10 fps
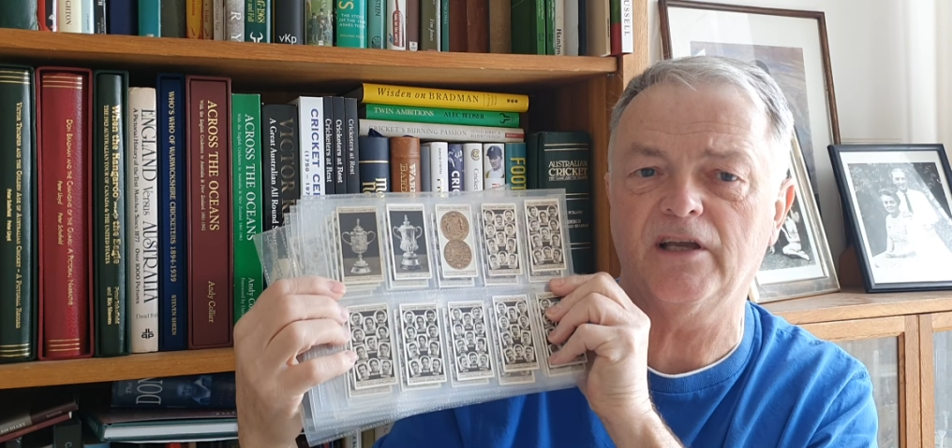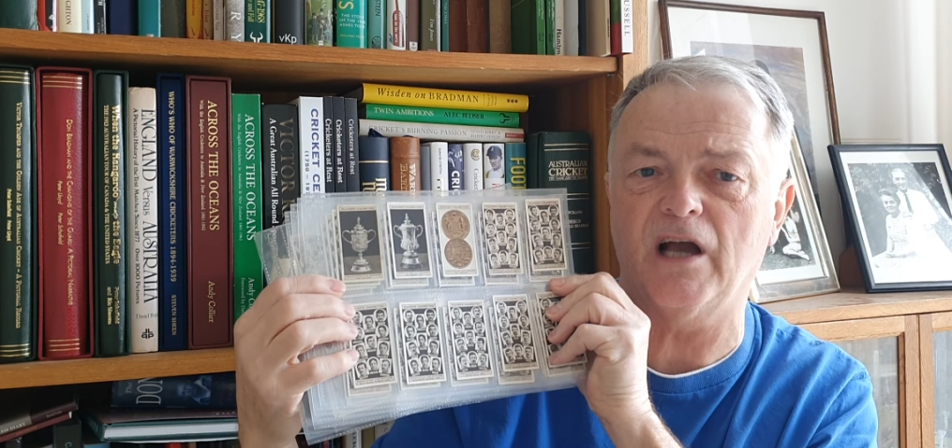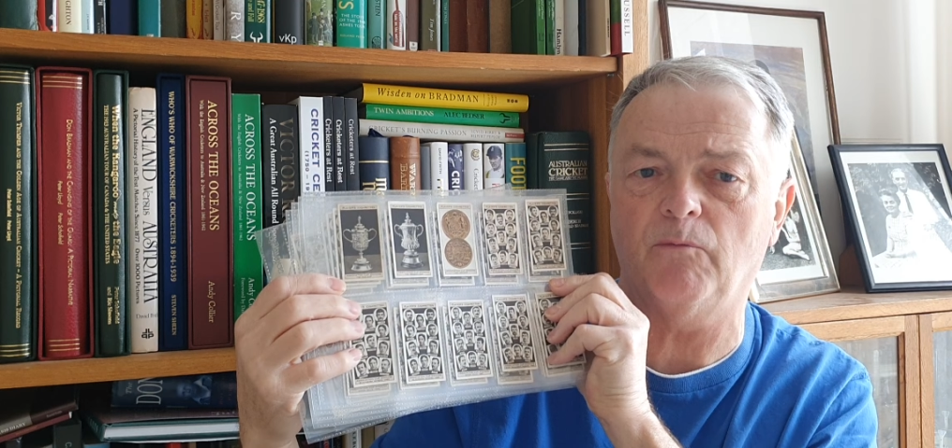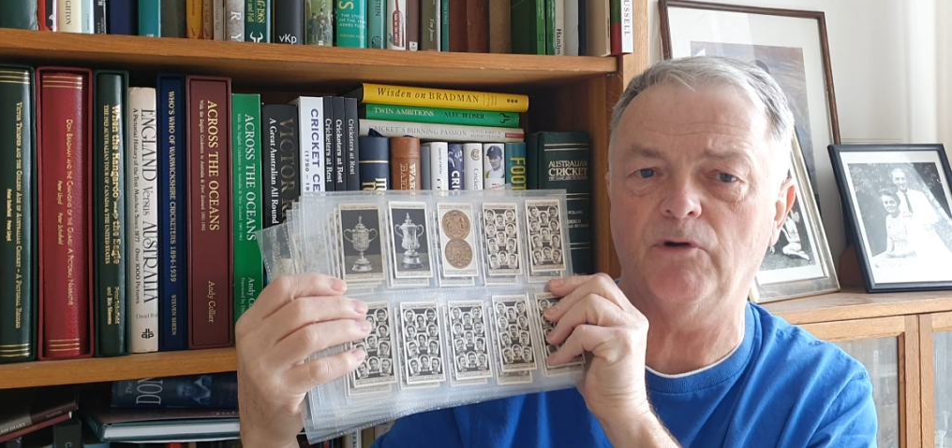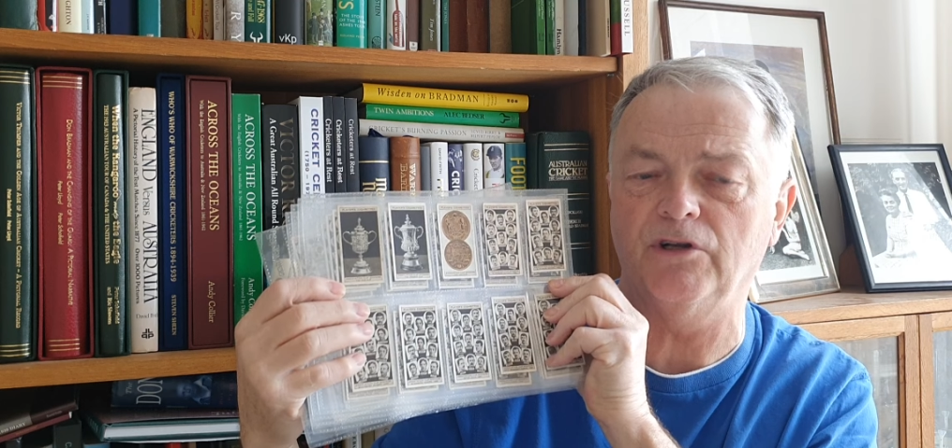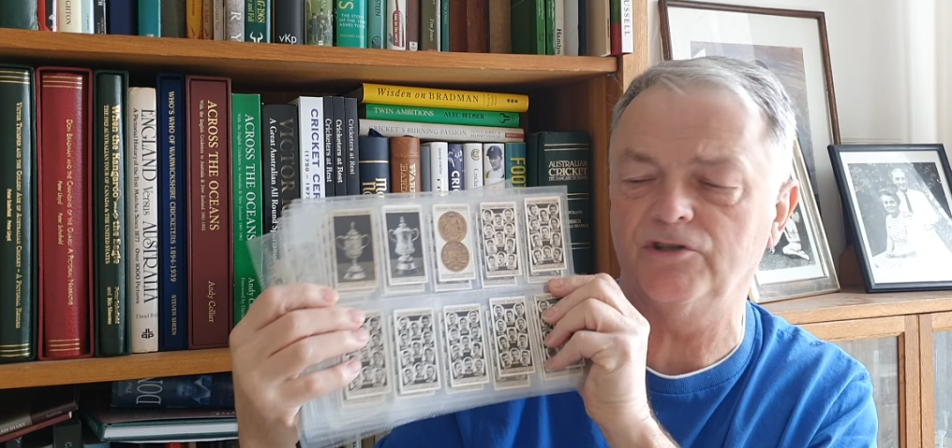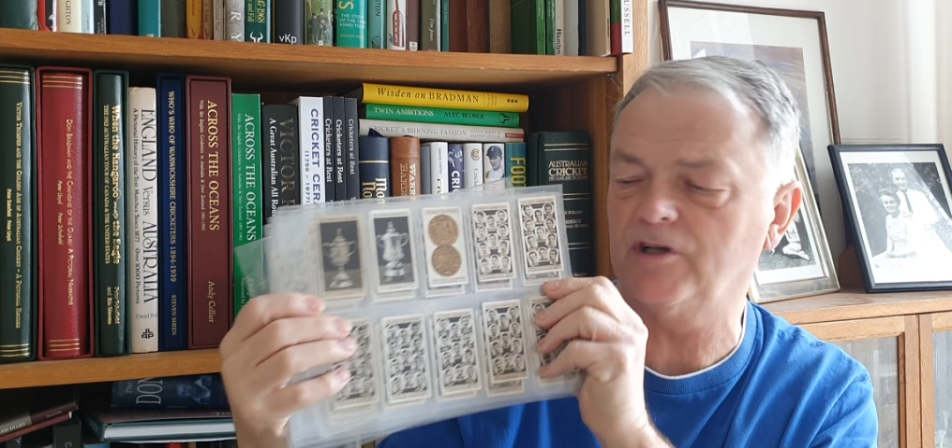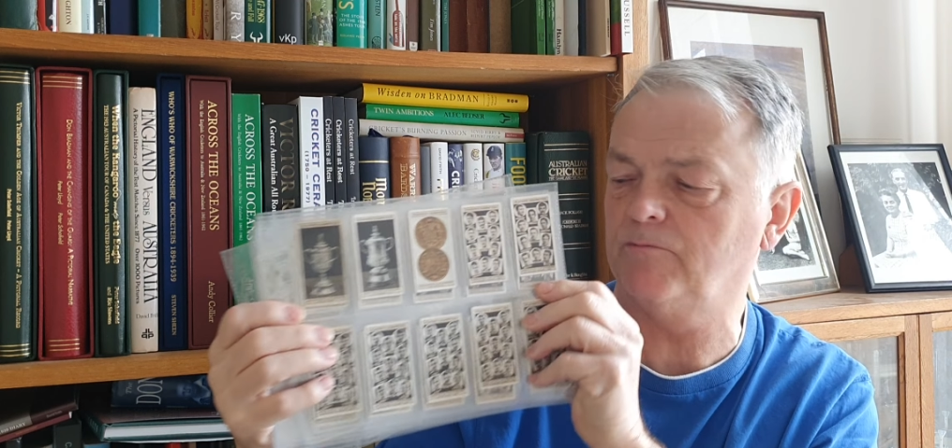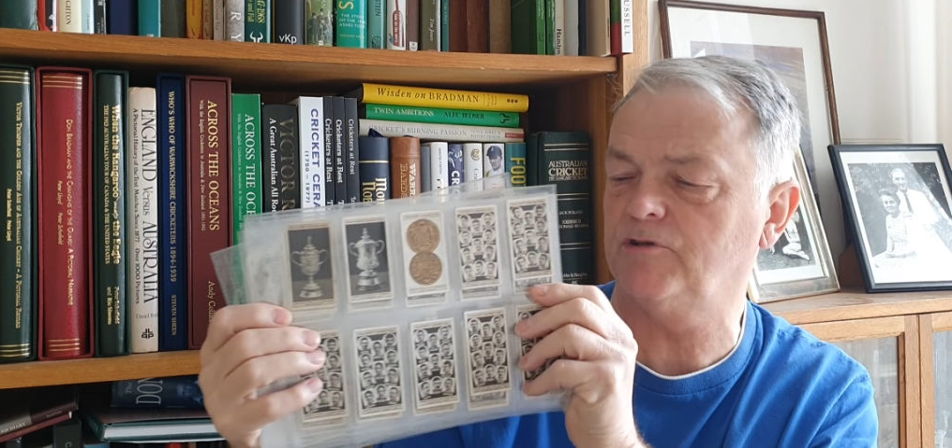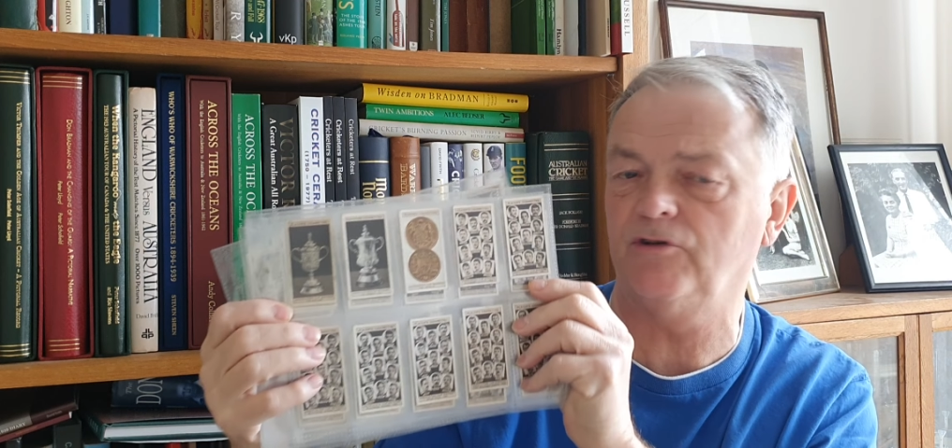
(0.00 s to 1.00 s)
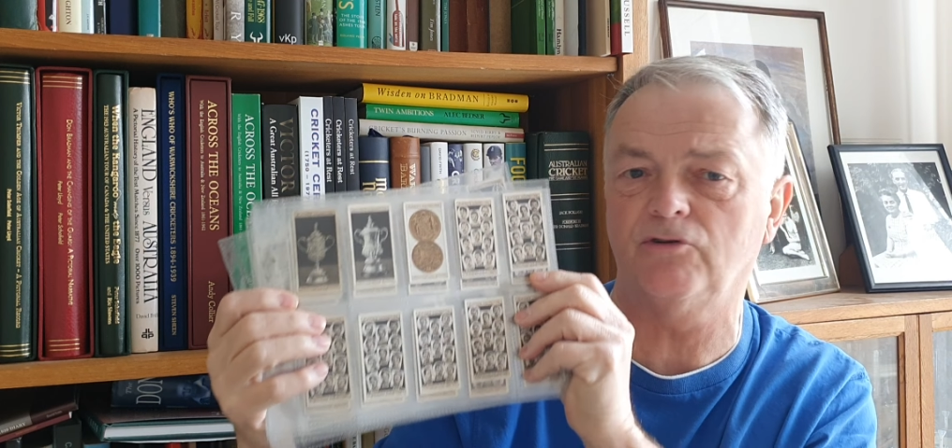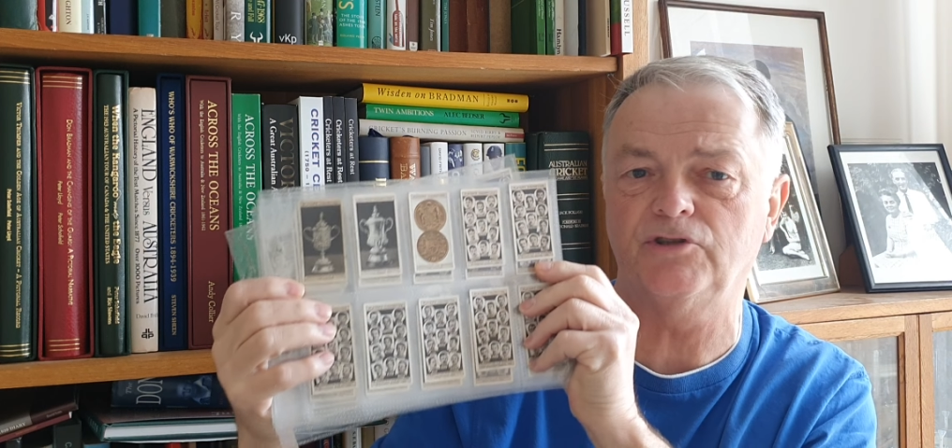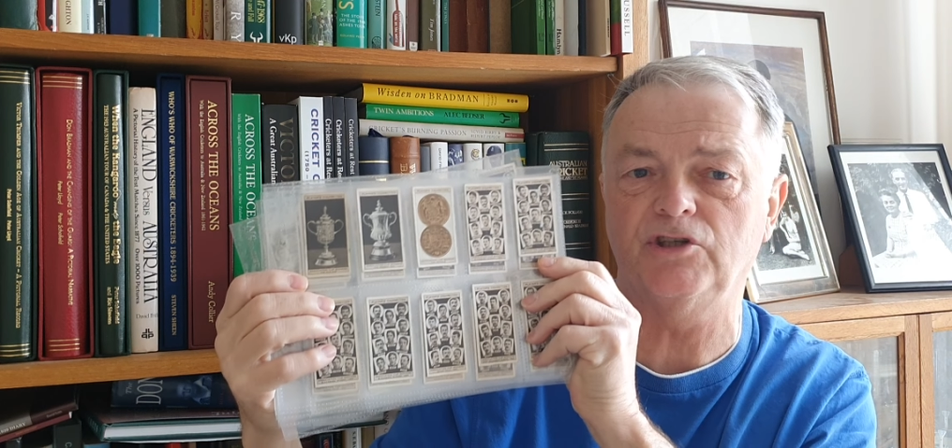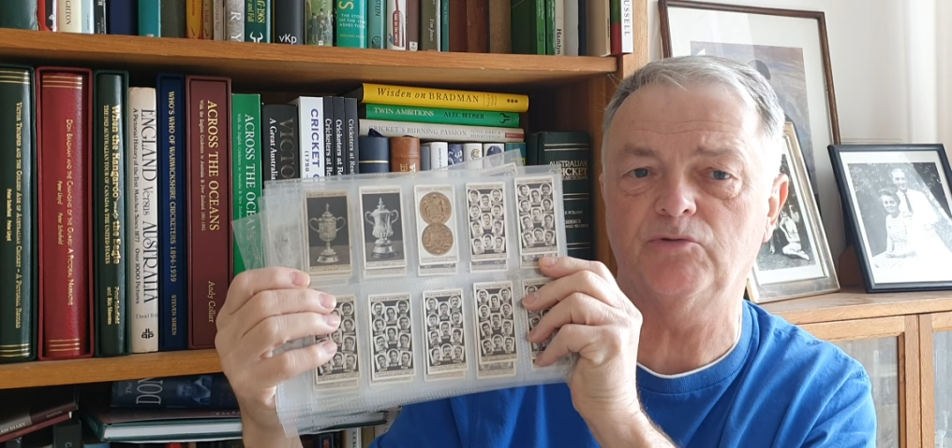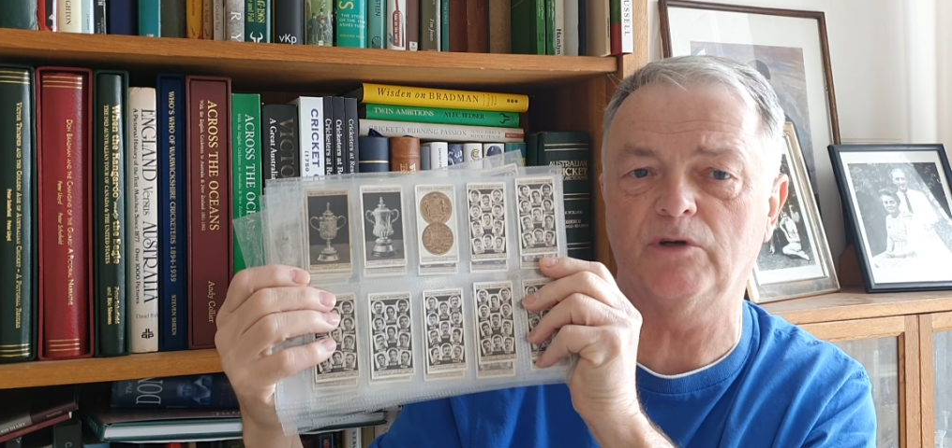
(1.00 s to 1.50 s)
Cup winners up to
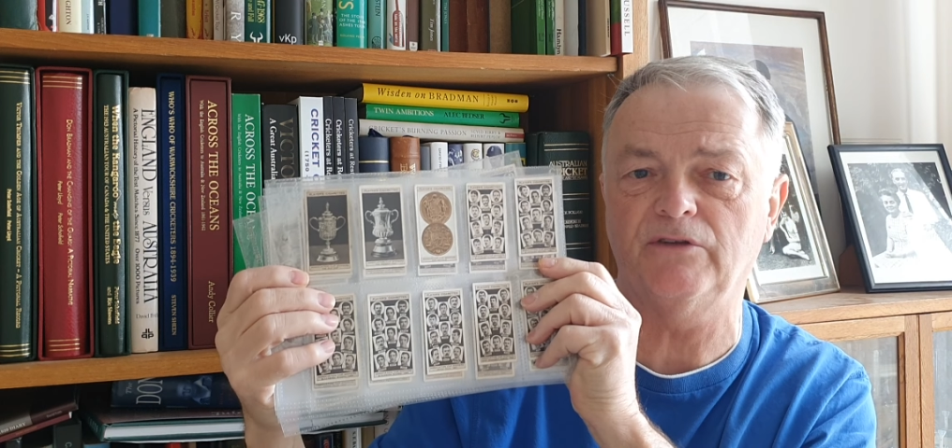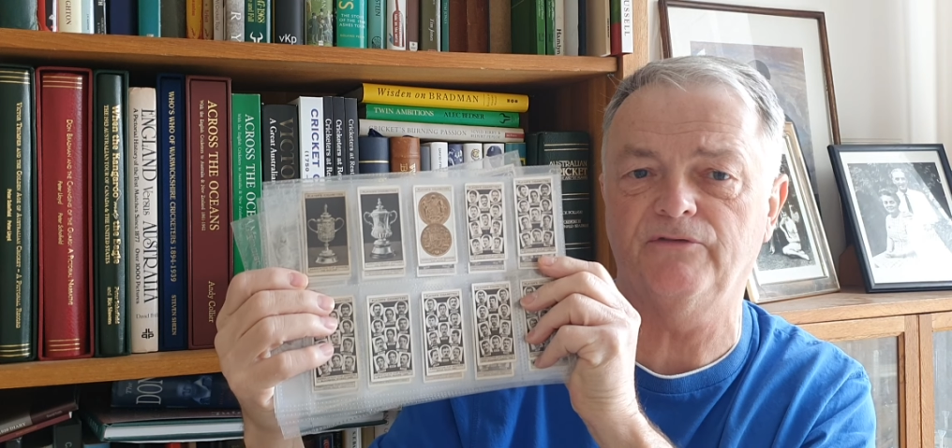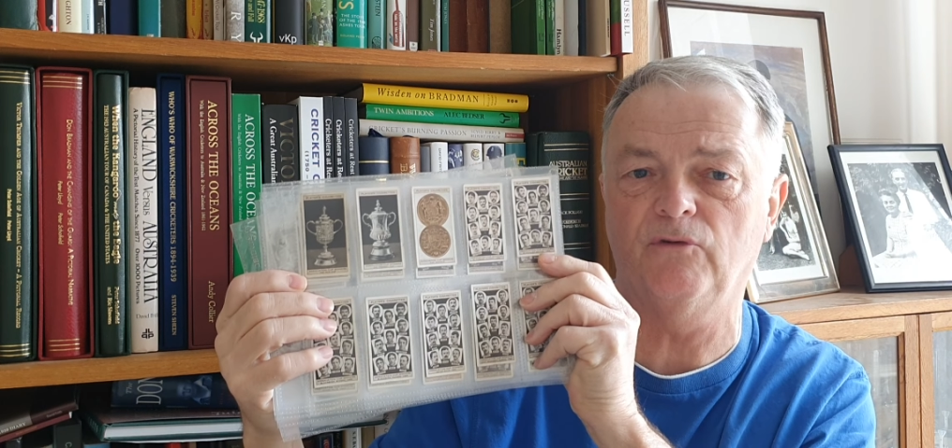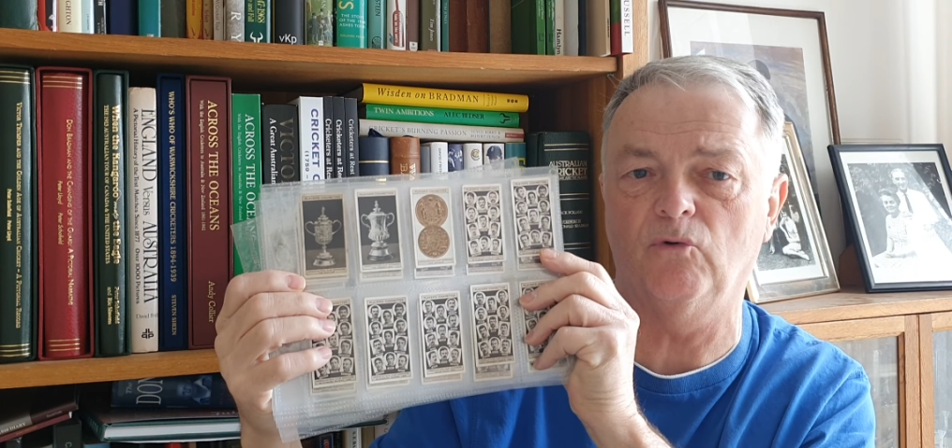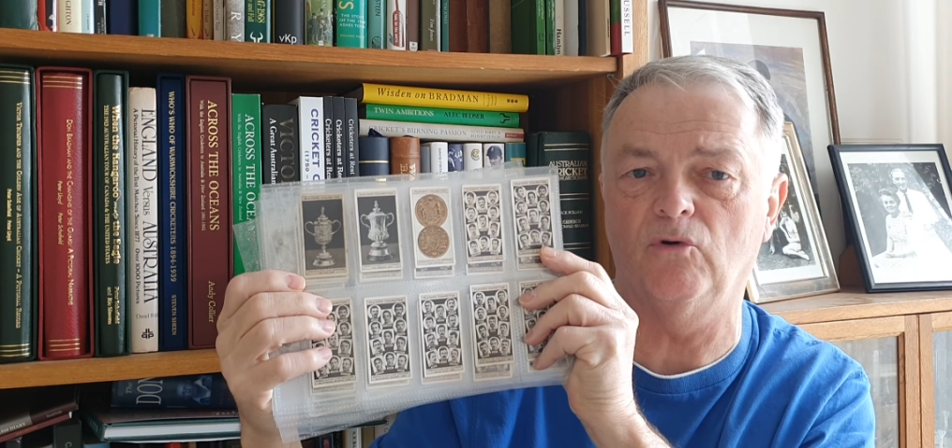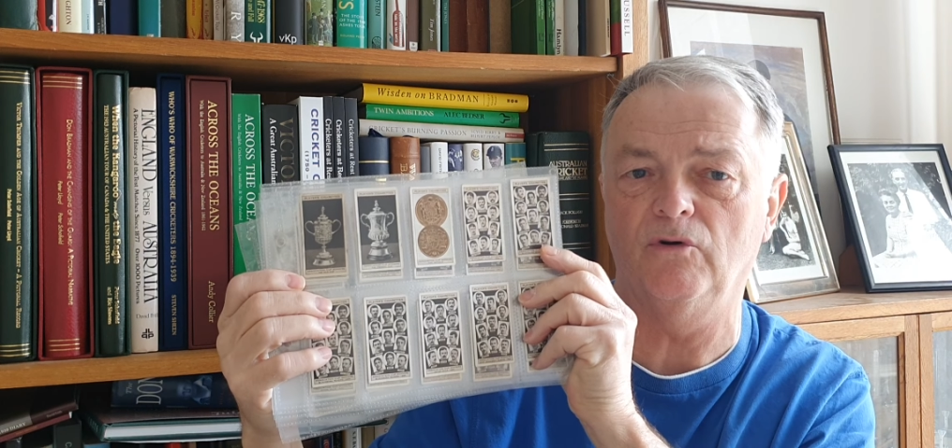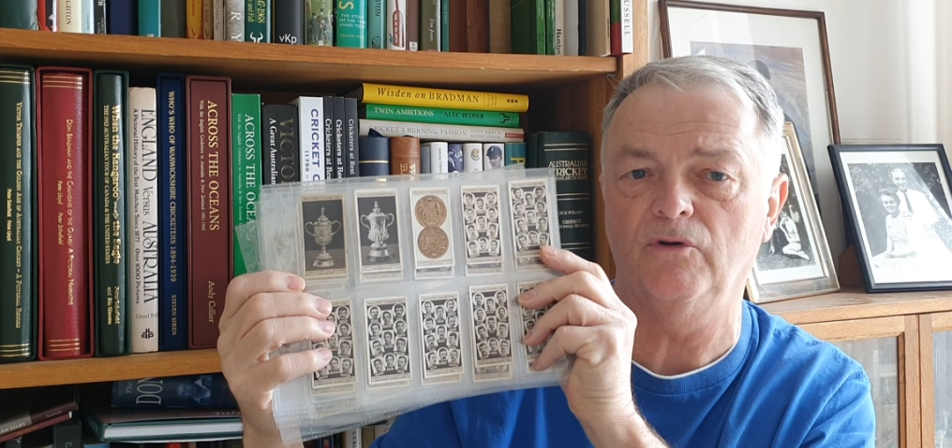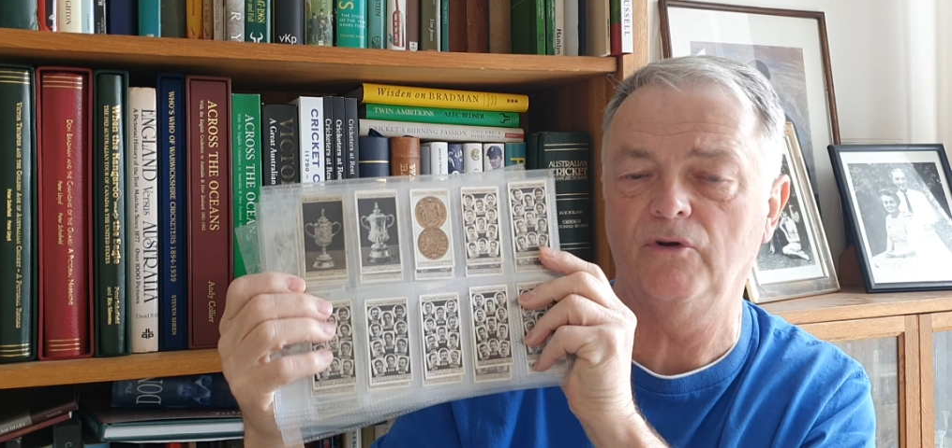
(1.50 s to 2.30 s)
1924.